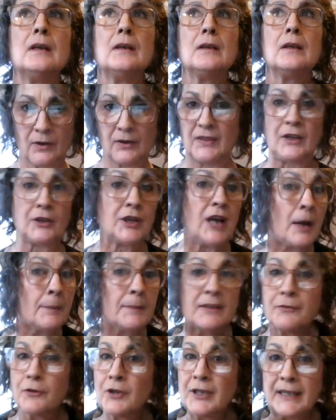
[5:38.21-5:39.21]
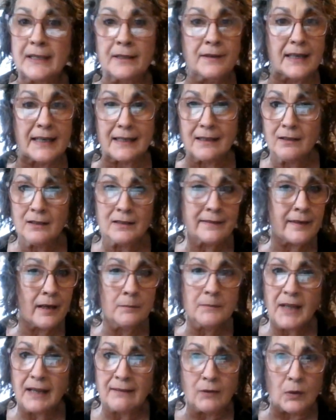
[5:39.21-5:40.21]
they're coming for healing on
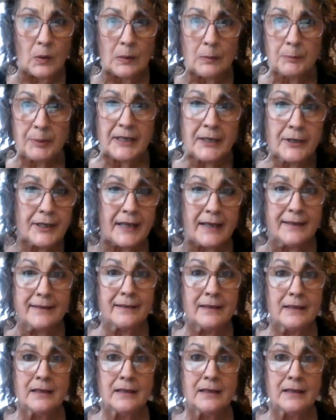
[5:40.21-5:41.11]
some level, period.